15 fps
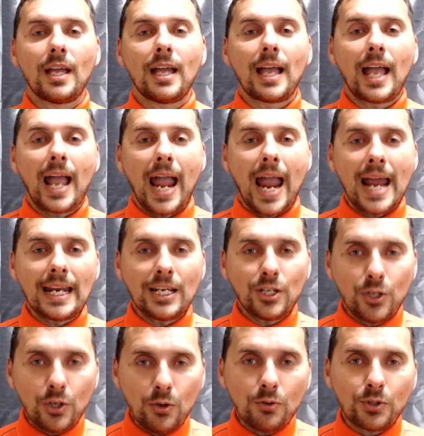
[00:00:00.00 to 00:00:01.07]
and he
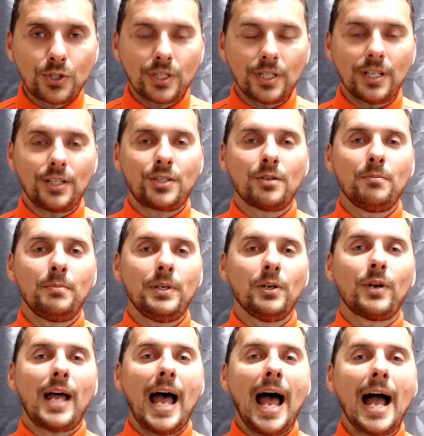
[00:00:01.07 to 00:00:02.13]
used it to build
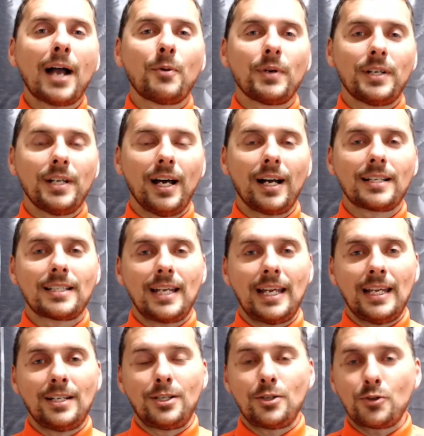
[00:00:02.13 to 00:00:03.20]
aqueducts
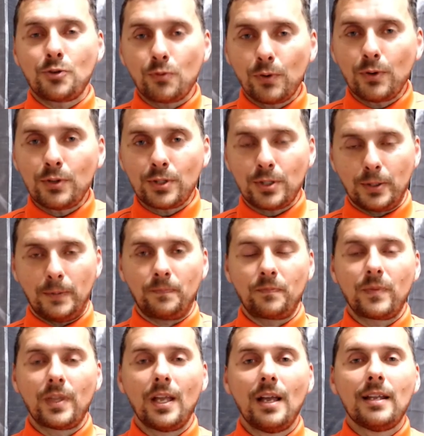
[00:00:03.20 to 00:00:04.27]
into Jerusalem.
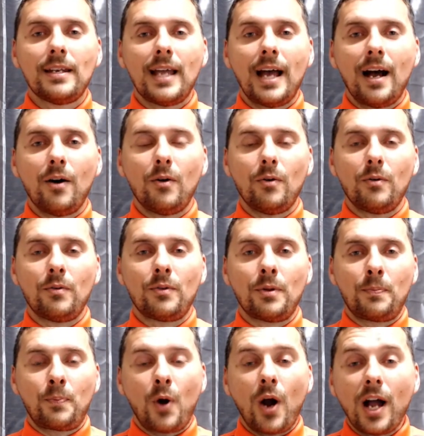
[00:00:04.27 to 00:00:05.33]
Now, the
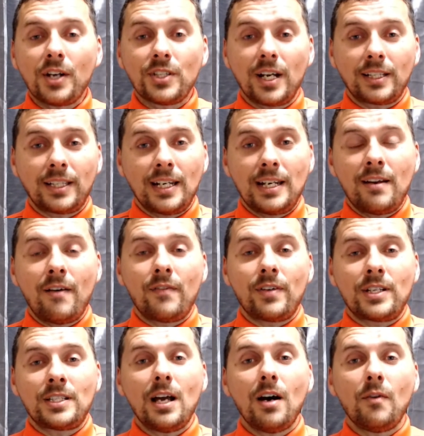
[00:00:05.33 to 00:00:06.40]
project in and of
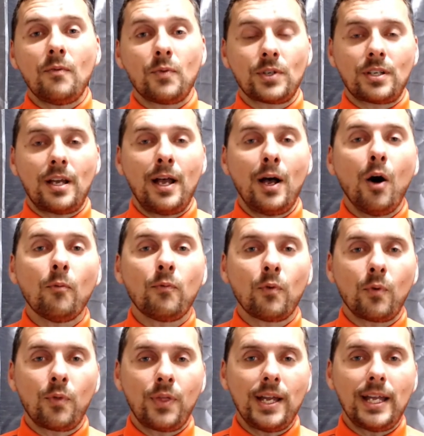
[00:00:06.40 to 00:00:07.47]
itself was a helpful
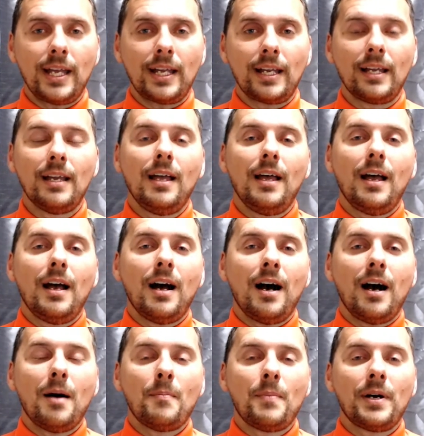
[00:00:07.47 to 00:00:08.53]
thing,
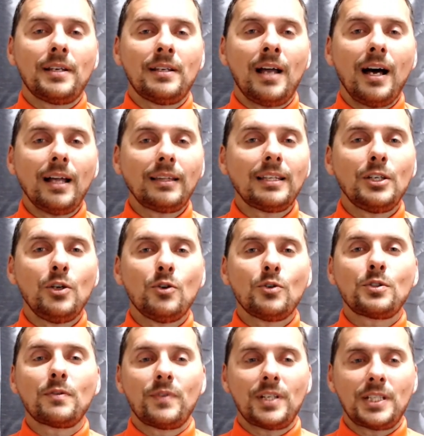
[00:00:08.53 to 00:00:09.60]
but not the use
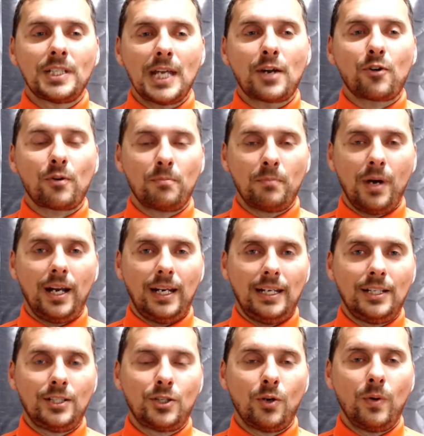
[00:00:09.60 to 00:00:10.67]
of the sacred money.
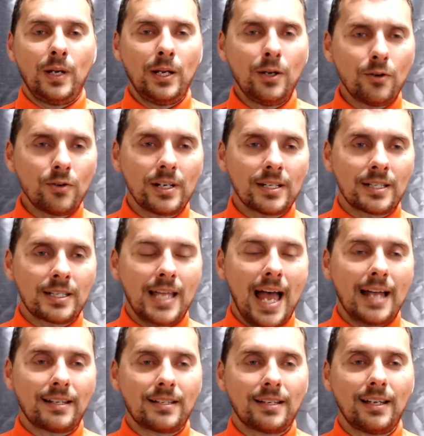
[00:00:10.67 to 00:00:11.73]
So here is
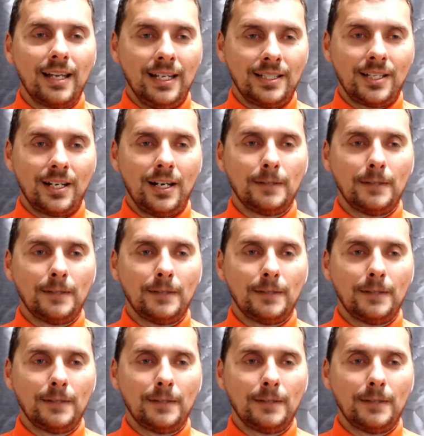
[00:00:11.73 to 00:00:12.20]
that incident.